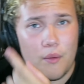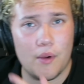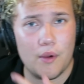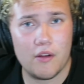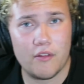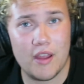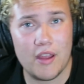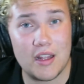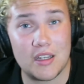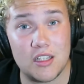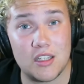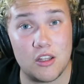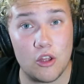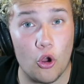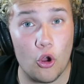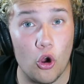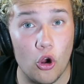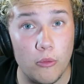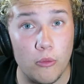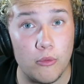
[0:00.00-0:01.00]
where I reacted to the
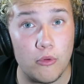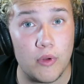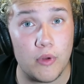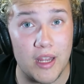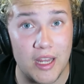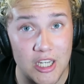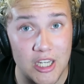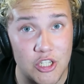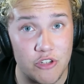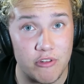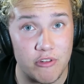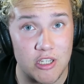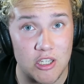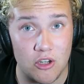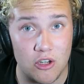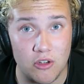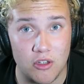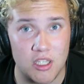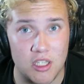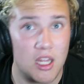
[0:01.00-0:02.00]
horrible history
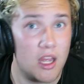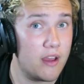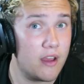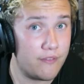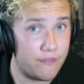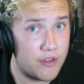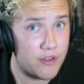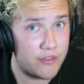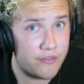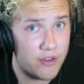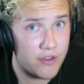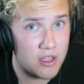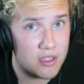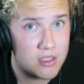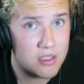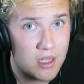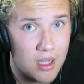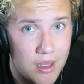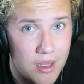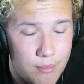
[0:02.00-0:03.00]
songs for the
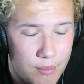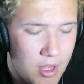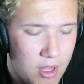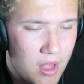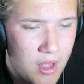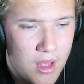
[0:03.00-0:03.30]
first time.